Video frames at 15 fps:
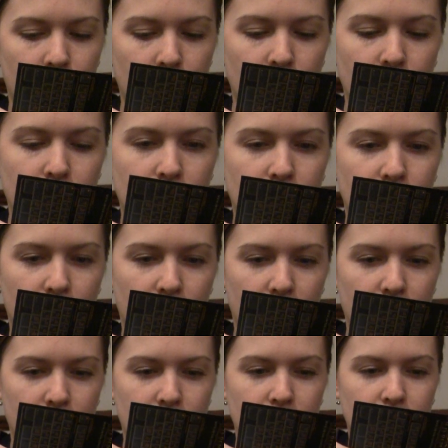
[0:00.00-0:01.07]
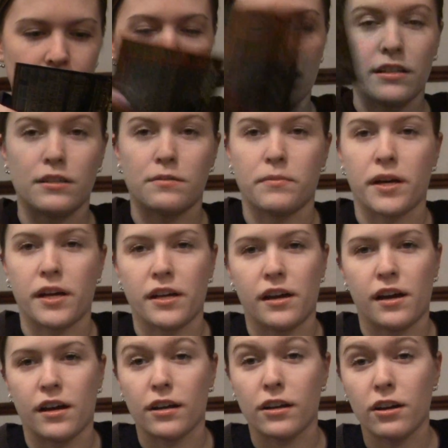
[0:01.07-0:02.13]
No, this is
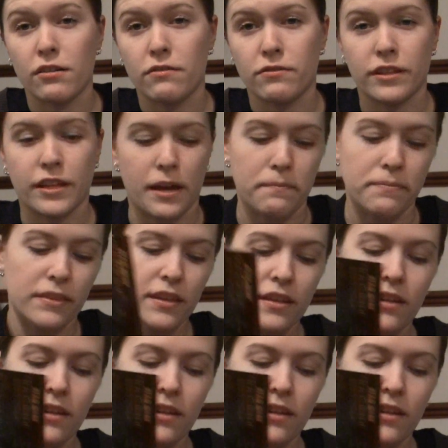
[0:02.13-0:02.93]
my code for the game.